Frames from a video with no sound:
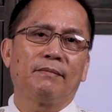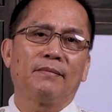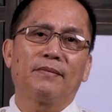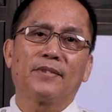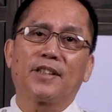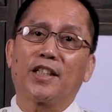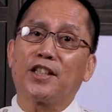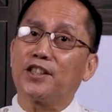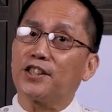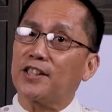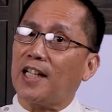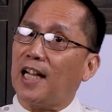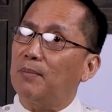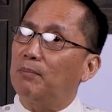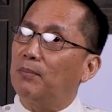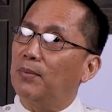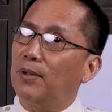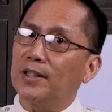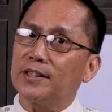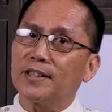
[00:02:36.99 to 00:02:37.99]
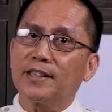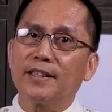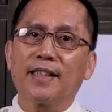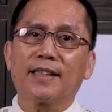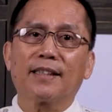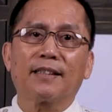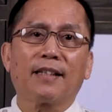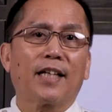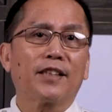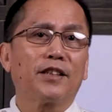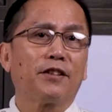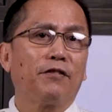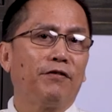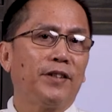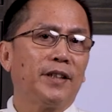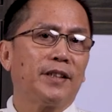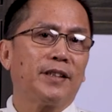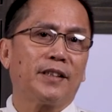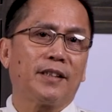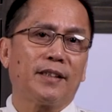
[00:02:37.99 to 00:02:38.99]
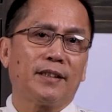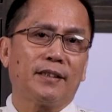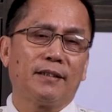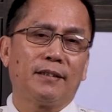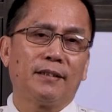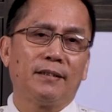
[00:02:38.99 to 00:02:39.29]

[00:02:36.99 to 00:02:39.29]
The disciples did not catch fish,